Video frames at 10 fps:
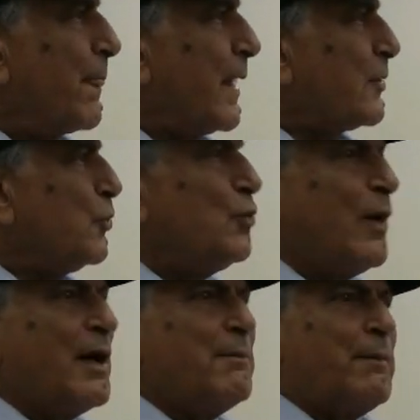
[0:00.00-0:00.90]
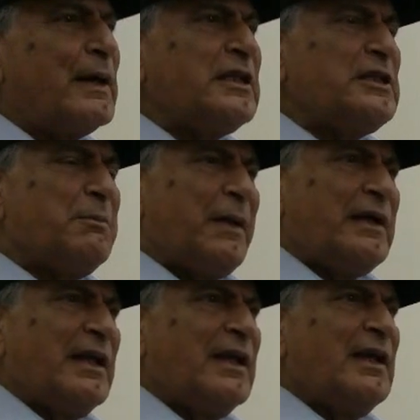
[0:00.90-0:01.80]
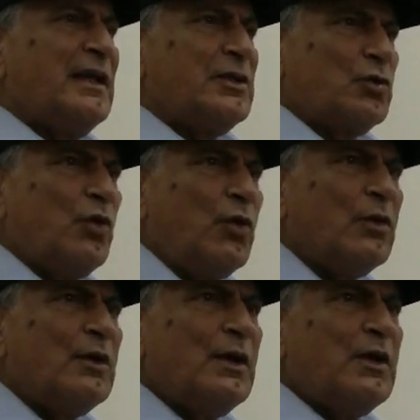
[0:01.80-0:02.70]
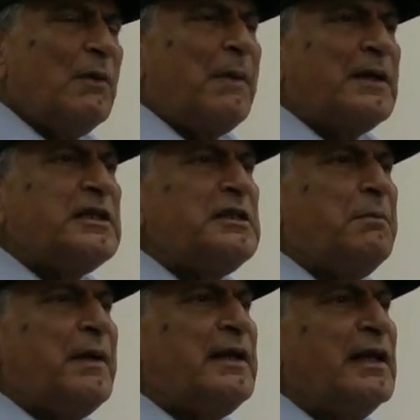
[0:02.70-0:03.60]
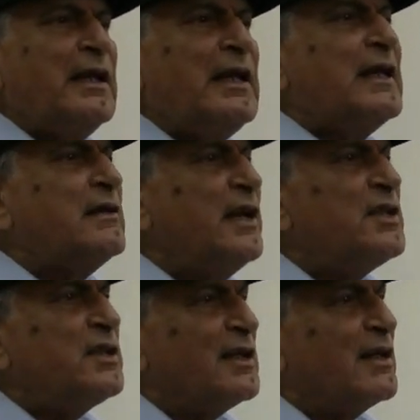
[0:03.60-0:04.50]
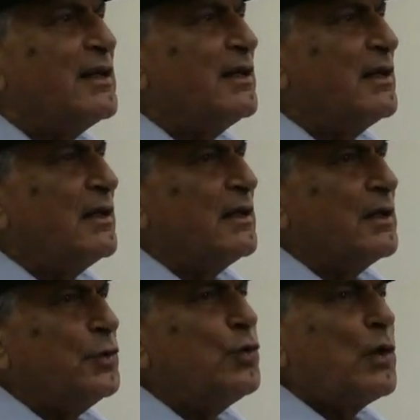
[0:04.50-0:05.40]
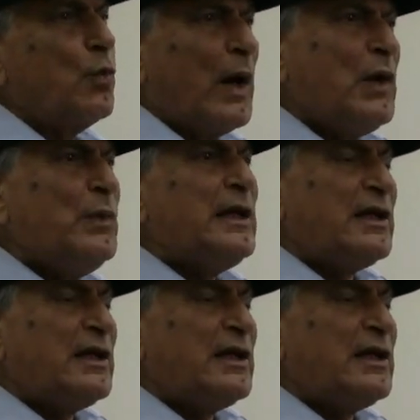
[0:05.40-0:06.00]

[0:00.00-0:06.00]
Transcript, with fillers: that you are participating in a show, you're participating in a creation. You are one with the